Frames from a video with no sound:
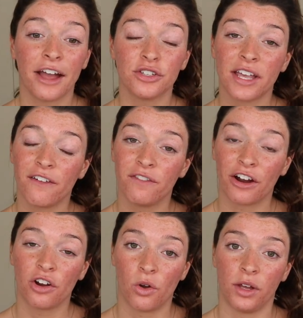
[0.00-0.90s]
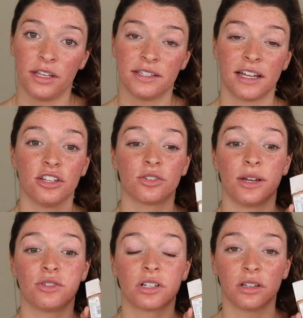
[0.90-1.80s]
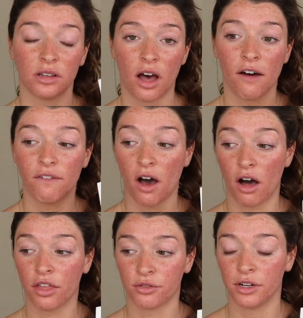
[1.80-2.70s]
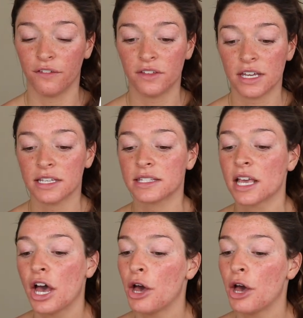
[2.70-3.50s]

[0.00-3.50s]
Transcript: I used to have very oily skin, so I used to love all three of these.